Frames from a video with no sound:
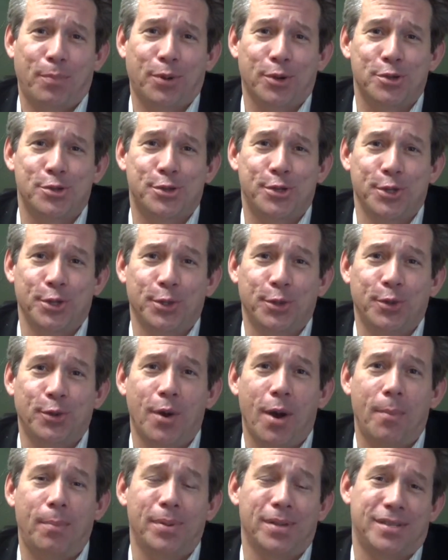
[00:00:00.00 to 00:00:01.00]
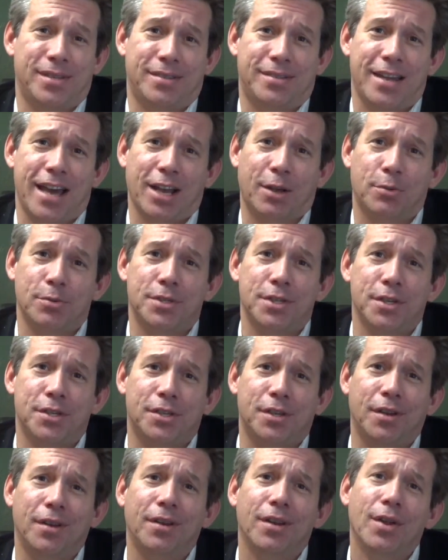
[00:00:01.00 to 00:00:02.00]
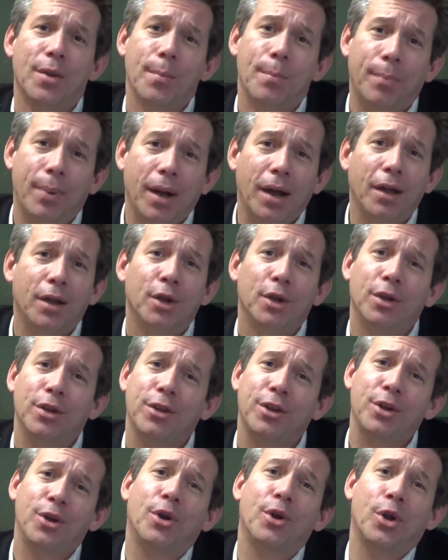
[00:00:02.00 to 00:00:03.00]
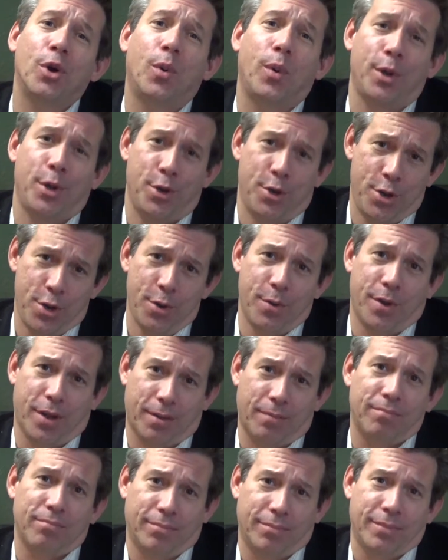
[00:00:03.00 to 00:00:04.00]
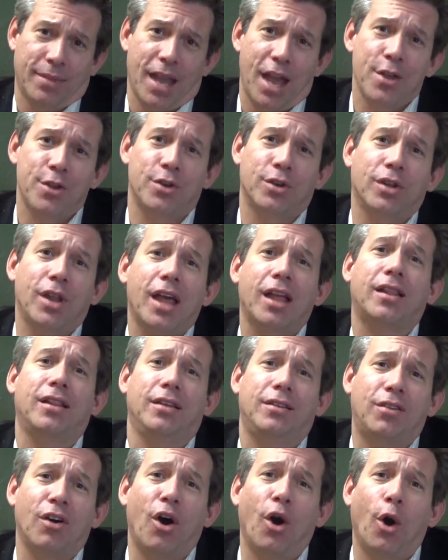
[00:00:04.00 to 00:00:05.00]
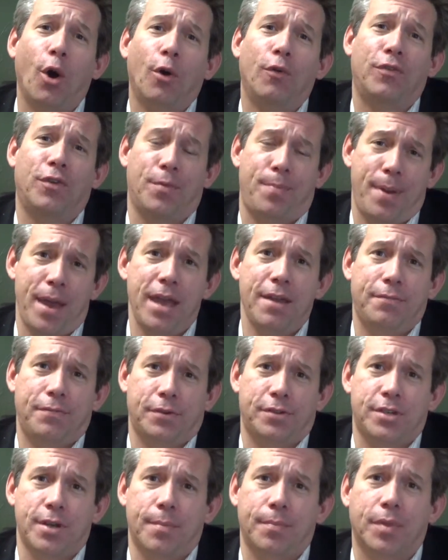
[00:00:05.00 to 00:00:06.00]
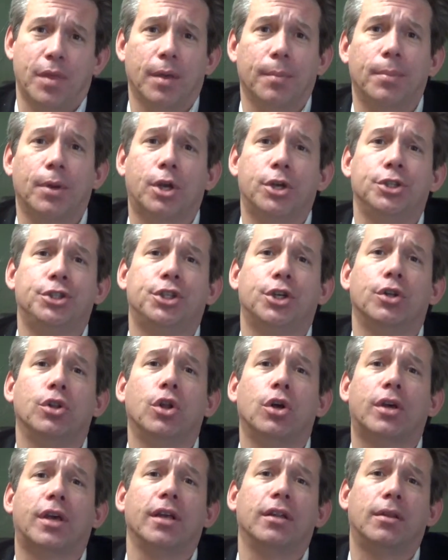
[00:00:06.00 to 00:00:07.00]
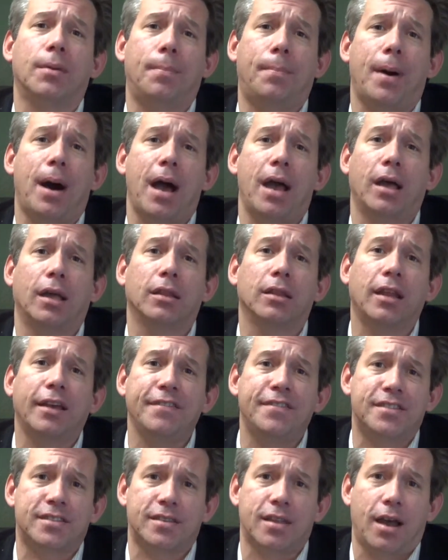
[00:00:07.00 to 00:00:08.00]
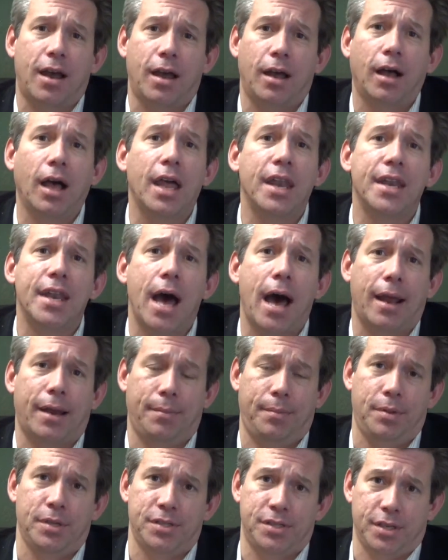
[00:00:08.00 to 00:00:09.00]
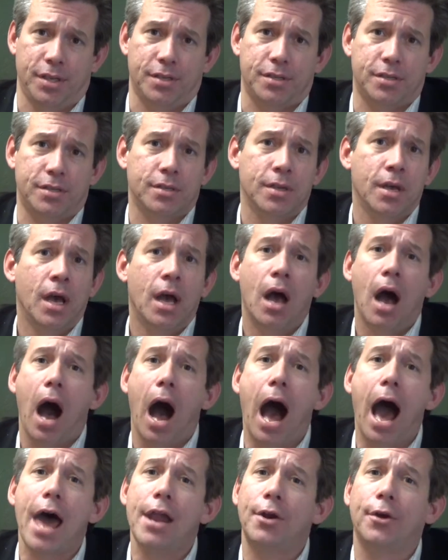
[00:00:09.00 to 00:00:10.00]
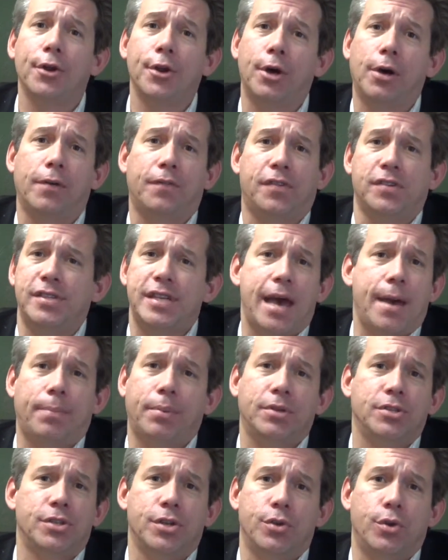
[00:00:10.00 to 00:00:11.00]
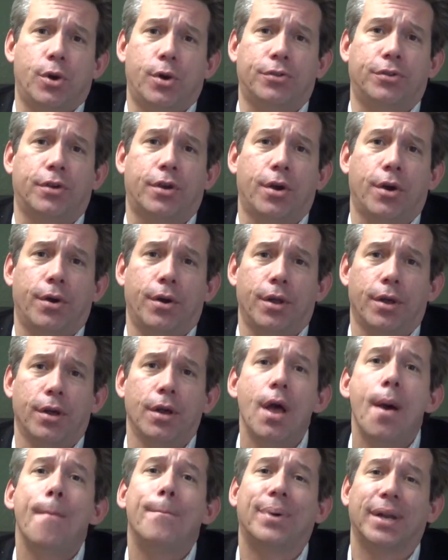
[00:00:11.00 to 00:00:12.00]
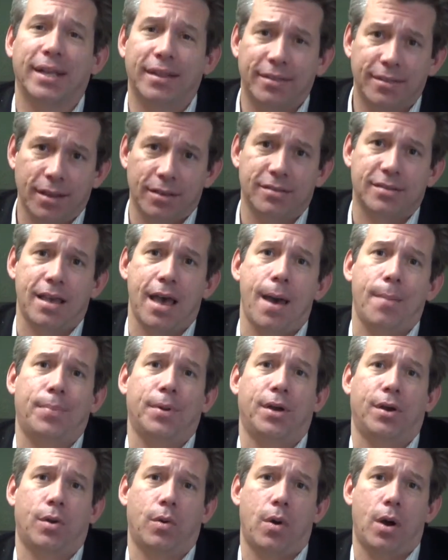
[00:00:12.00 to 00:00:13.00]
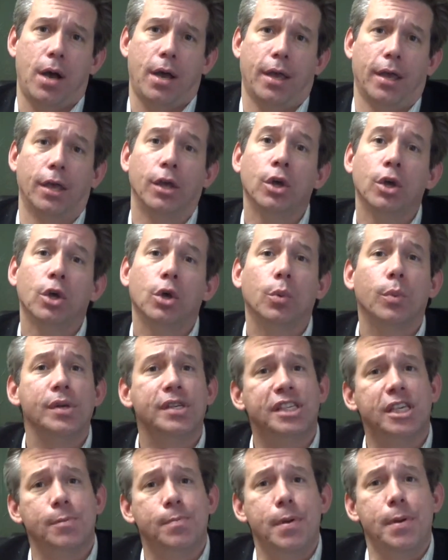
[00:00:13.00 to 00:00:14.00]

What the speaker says: pursue a business acquisition, but you don't know what you're doing. And you're likely to overpay for something because you're looking to buy a lifestyle and not a business. I don't know if this happens in North Dakota, but it does happen in Hawaii. We see